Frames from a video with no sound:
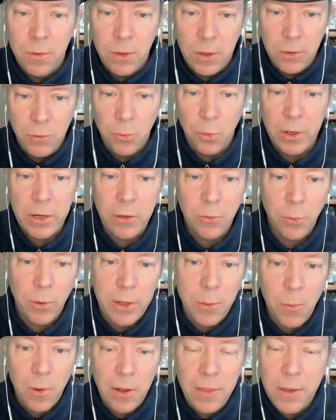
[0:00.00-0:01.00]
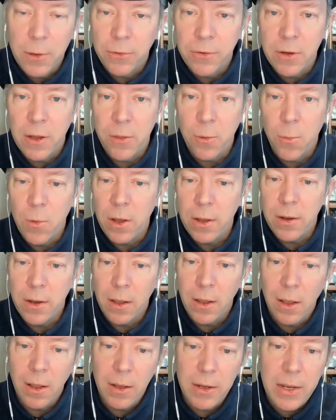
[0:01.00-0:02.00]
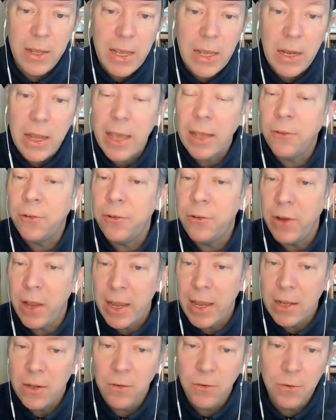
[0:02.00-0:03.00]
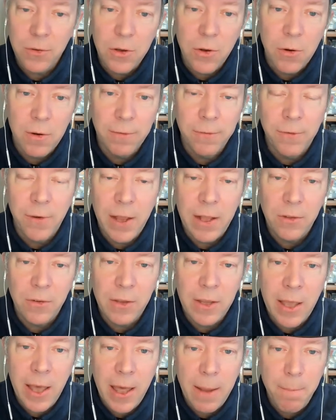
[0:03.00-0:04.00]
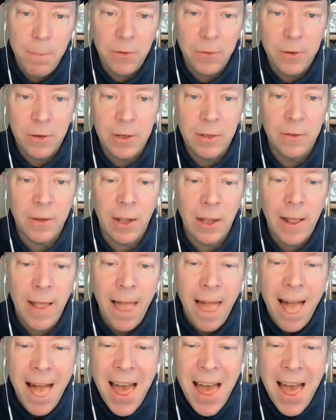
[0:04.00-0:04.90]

In 2021, there was another one on in Exchange, your friends again, Mr. Kinsella.